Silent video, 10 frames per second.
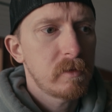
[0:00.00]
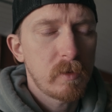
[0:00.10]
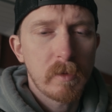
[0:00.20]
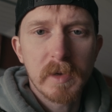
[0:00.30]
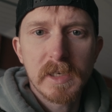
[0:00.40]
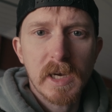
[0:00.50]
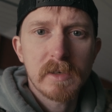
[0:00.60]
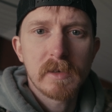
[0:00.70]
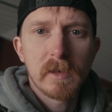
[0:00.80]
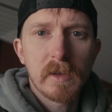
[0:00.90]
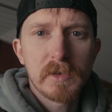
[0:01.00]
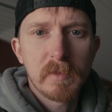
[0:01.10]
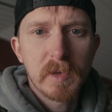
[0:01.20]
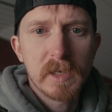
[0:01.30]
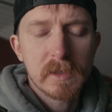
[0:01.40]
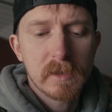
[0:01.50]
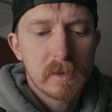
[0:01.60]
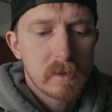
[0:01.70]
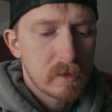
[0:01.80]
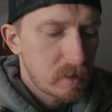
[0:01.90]
They won't be attached to the other two
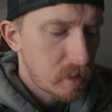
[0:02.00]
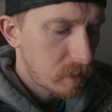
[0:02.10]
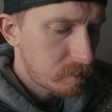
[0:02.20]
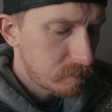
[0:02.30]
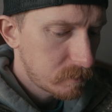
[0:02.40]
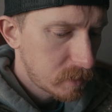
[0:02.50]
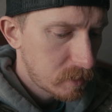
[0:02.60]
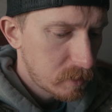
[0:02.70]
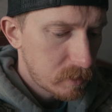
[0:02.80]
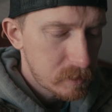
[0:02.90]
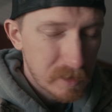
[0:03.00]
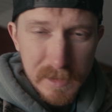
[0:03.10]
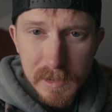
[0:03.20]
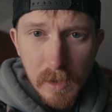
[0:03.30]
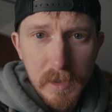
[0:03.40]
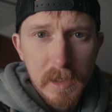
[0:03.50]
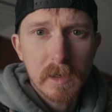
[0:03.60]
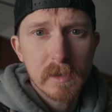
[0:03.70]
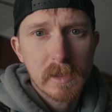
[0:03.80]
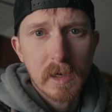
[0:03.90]
pieces, so I don't need to
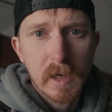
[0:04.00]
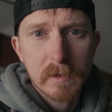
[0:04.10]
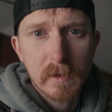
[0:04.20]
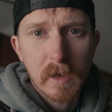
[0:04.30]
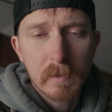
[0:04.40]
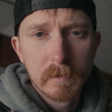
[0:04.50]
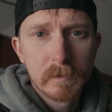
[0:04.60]
use a connector there.